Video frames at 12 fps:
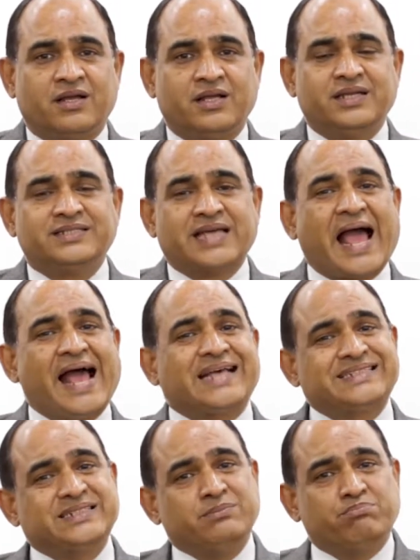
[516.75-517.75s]
is
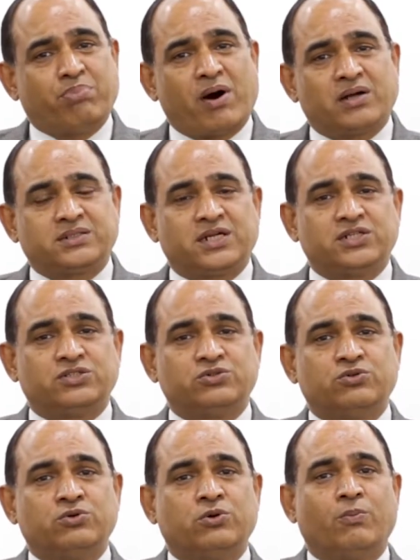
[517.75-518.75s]
as important
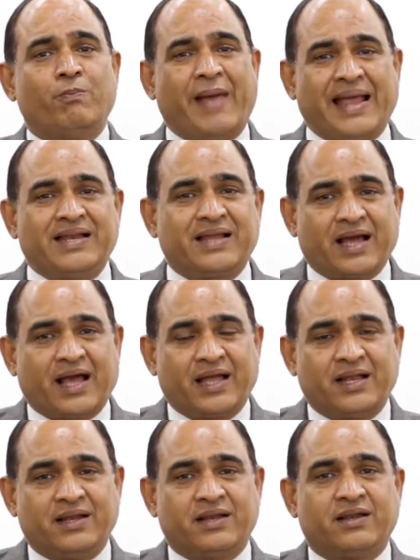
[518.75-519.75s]
to
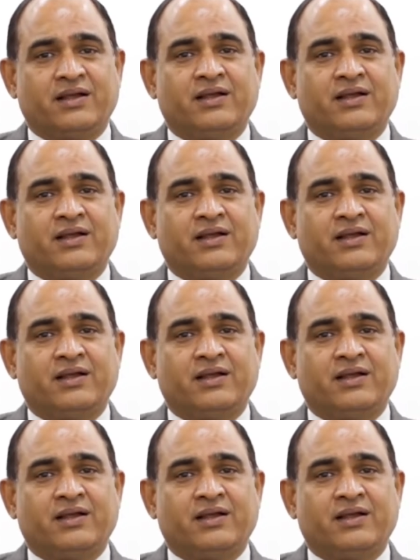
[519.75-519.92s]
mankind.